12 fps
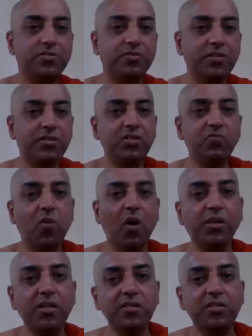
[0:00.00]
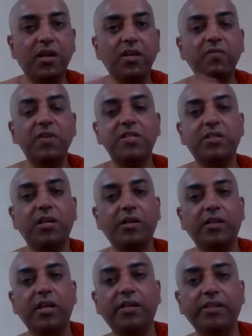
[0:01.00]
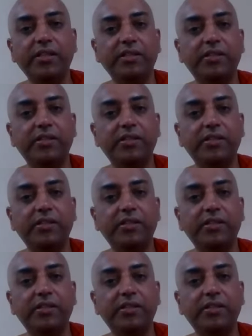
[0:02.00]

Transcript: So this is what is the conventional reality.